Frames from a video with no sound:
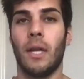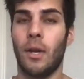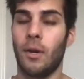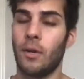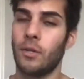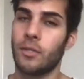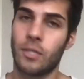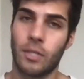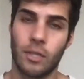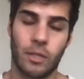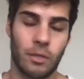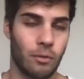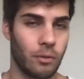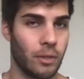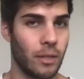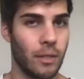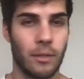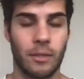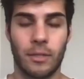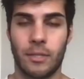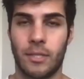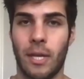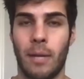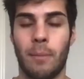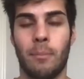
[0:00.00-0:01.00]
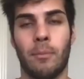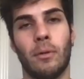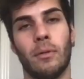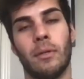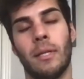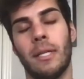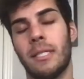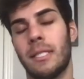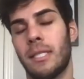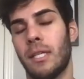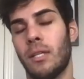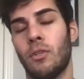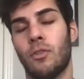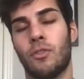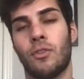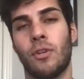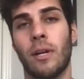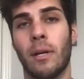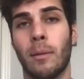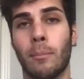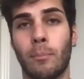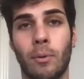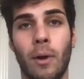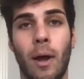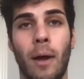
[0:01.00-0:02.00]
Here's a clear example. Let's say you're
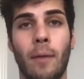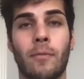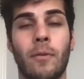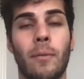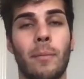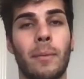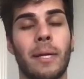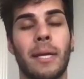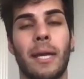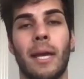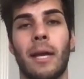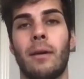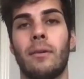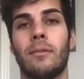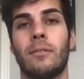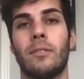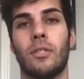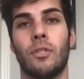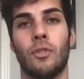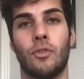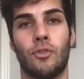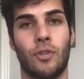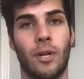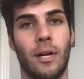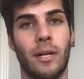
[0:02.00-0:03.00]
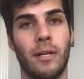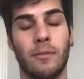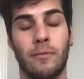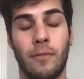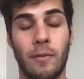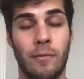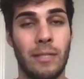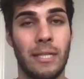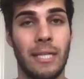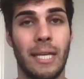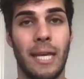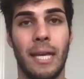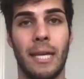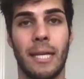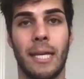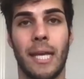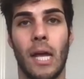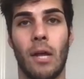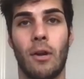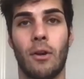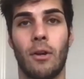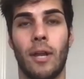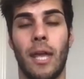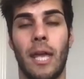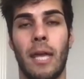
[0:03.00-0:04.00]
trading a prop firm account, you're trading a 50K
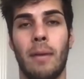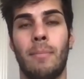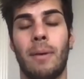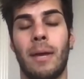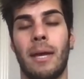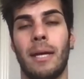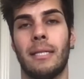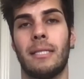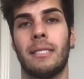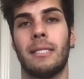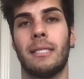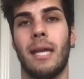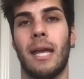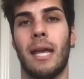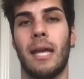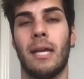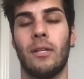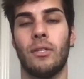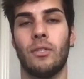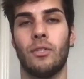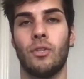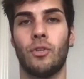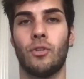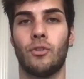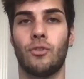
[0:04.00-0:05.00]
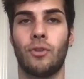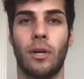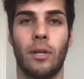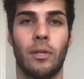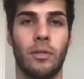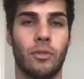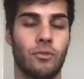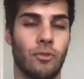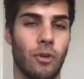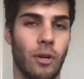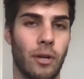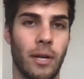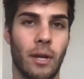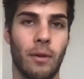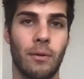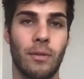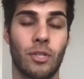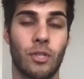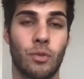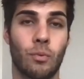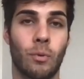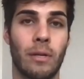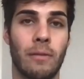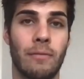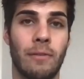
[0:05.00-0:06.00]
account on Apex and your trailing drawdown
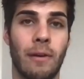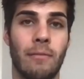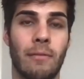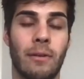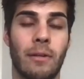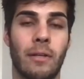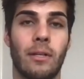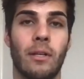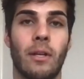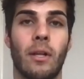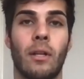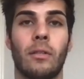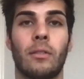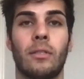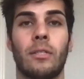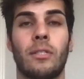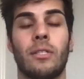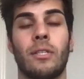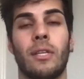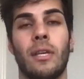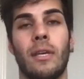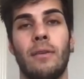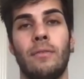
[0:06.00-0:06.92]
is $2,500.